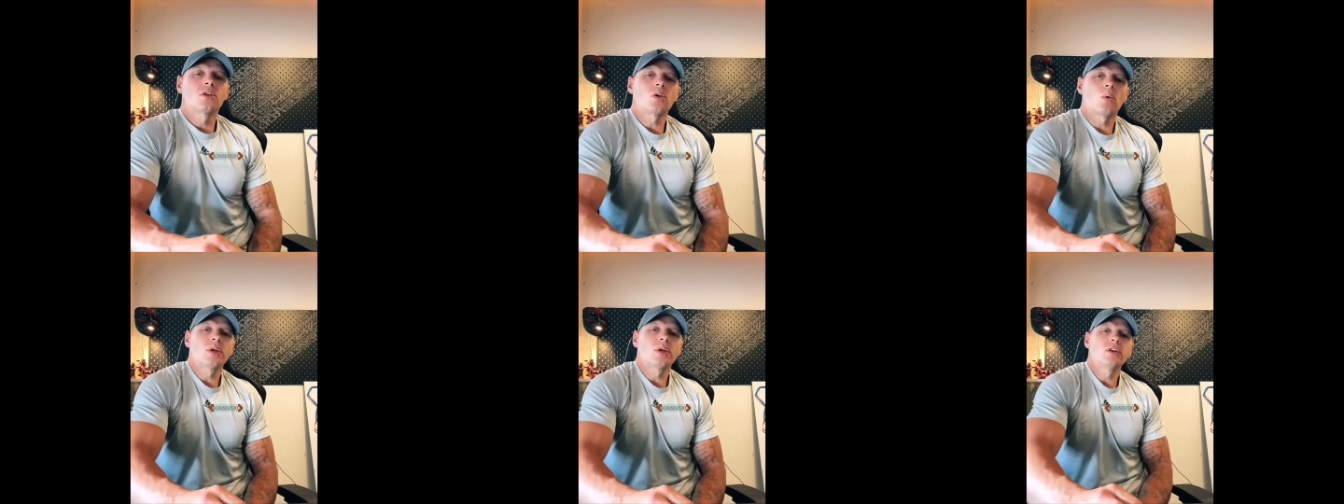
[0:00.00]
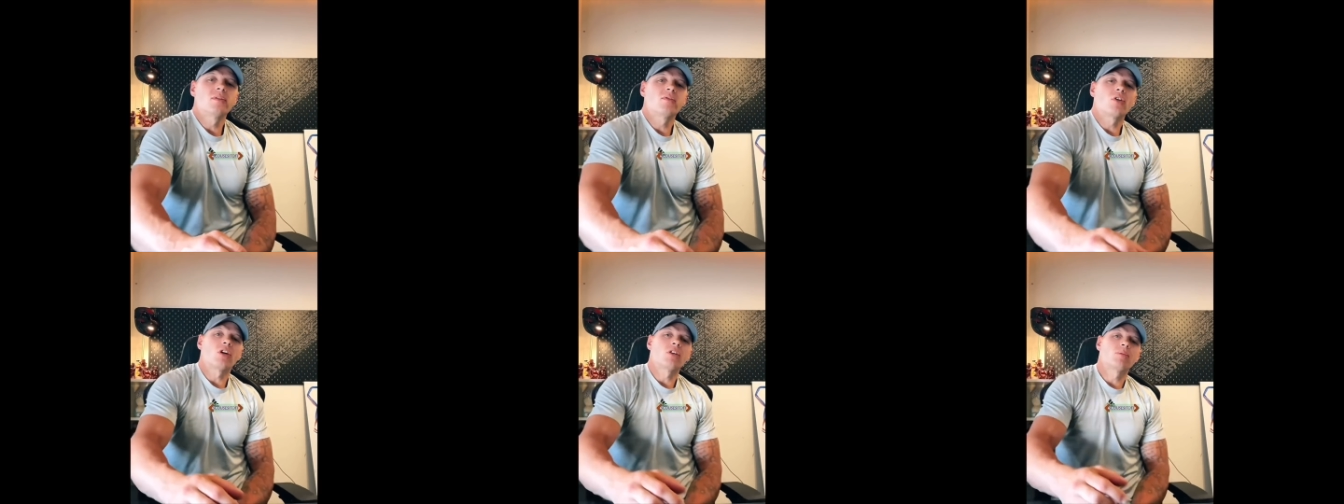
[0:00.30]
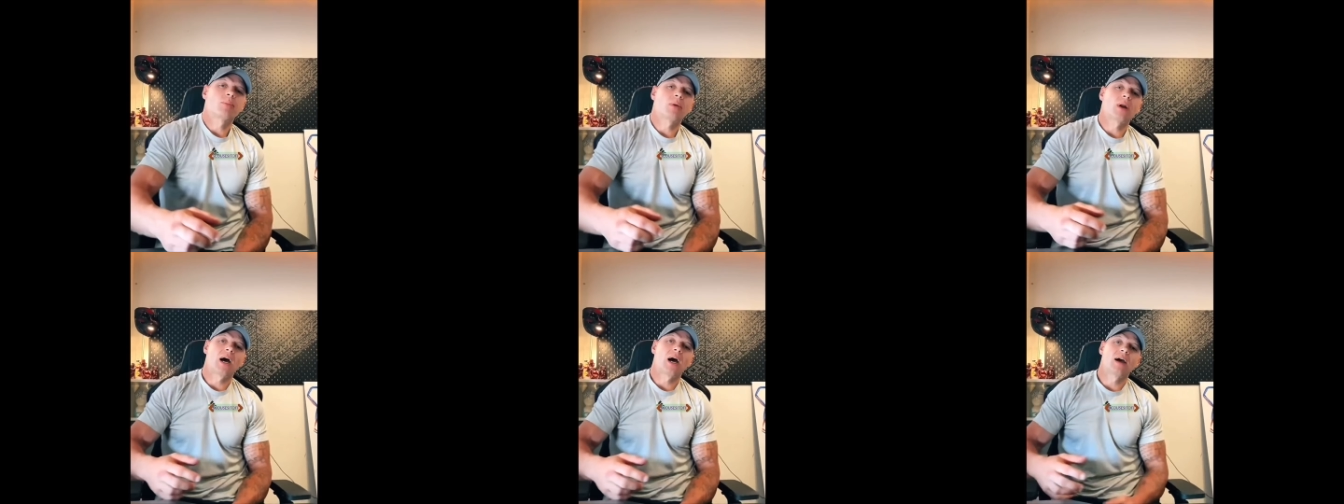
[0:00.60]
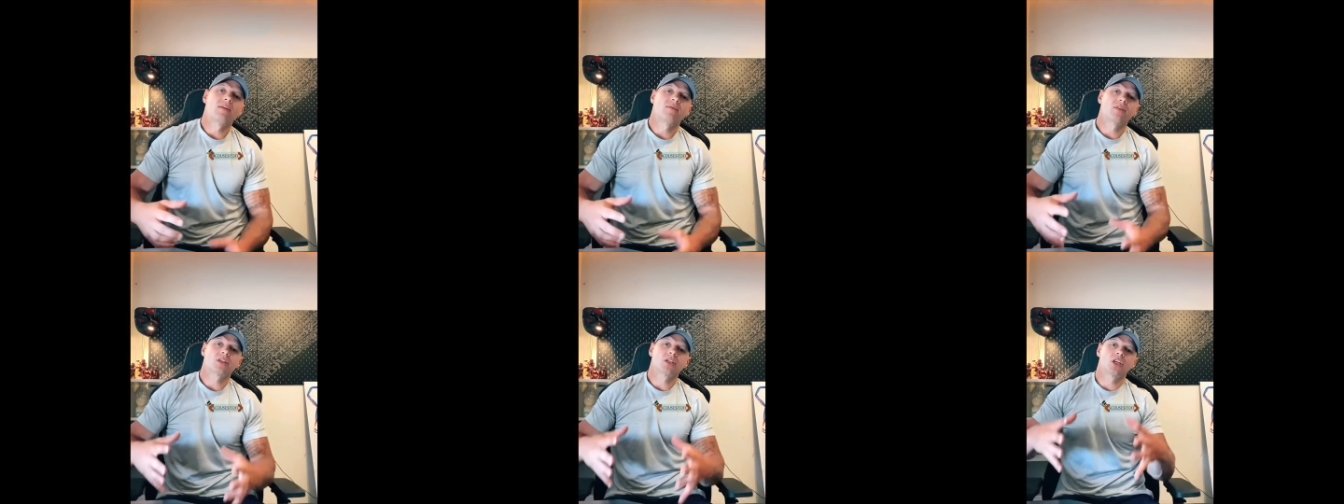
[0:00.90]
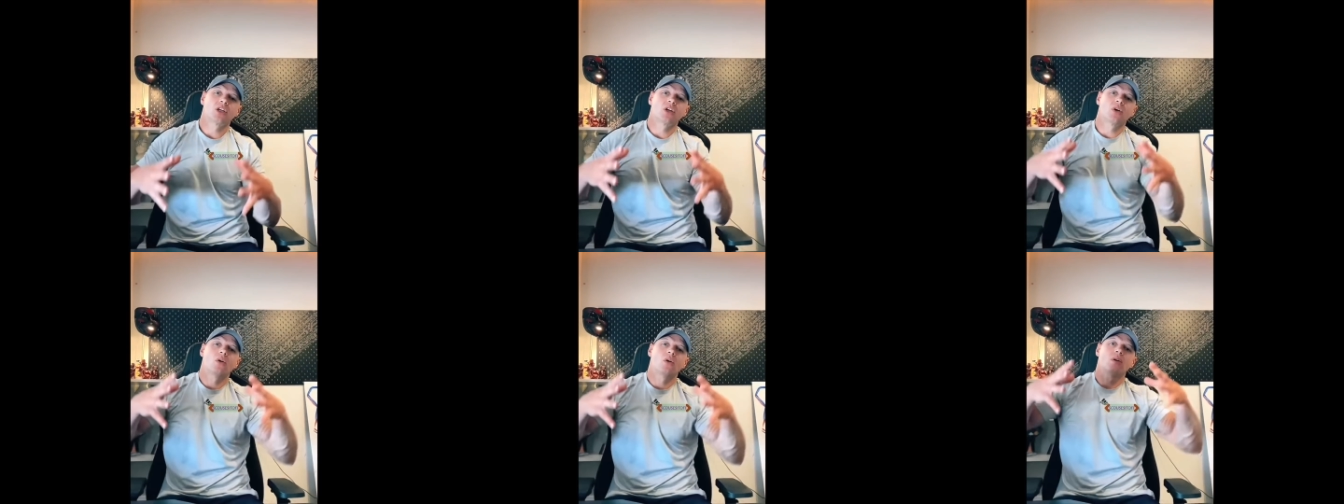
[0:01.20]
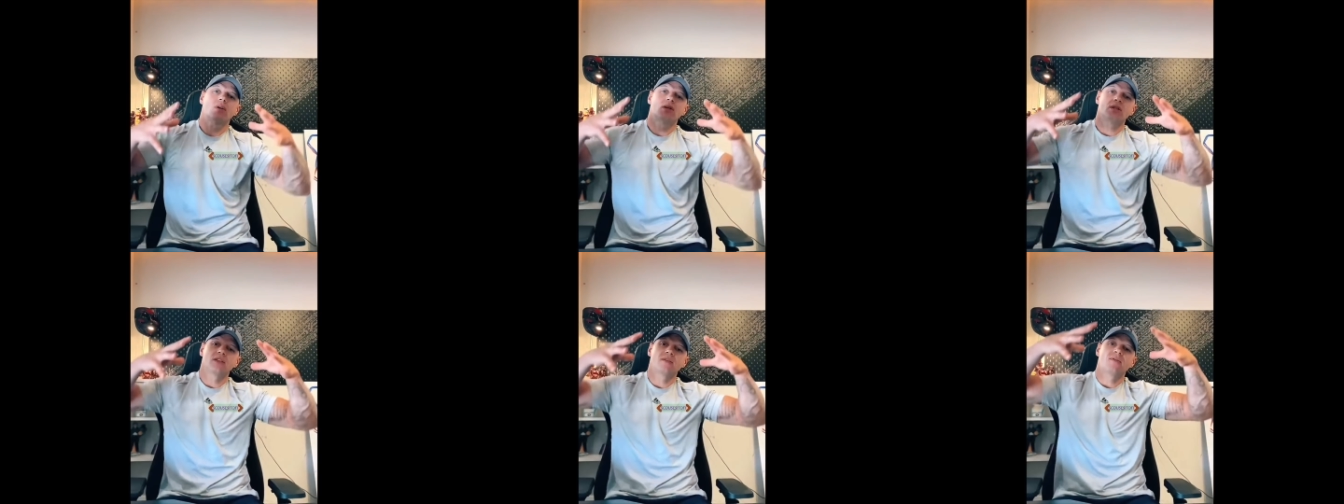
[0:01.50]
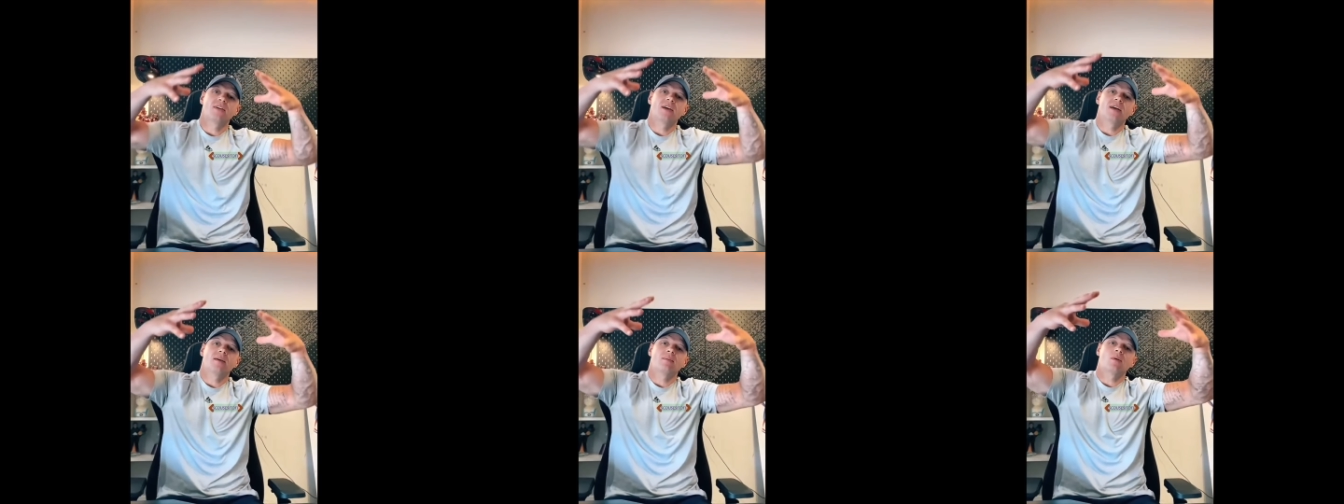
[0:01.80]
So when you've got a private security
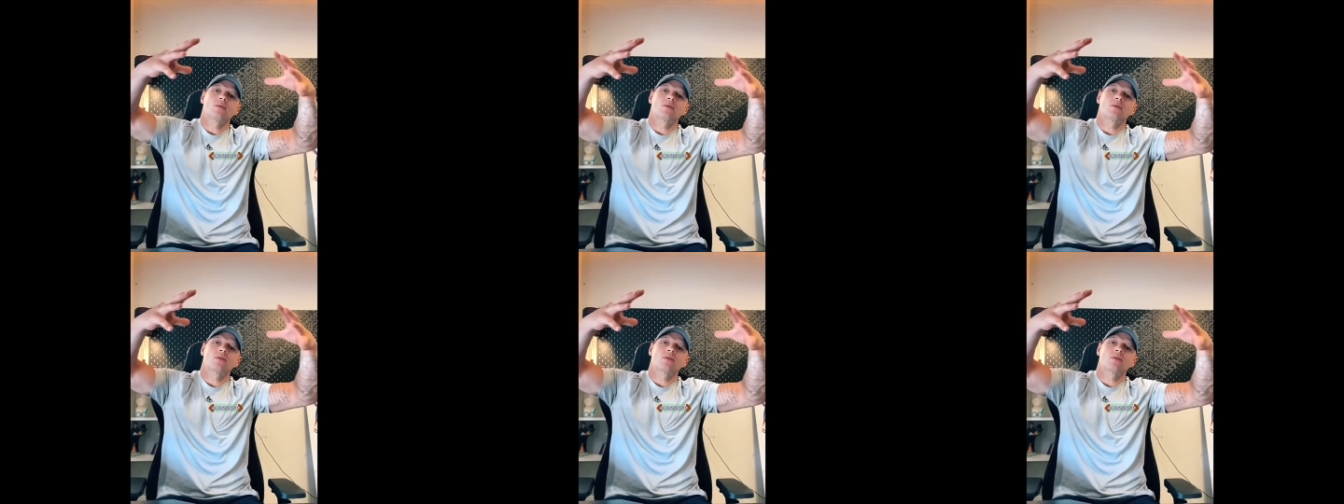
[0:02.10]
firm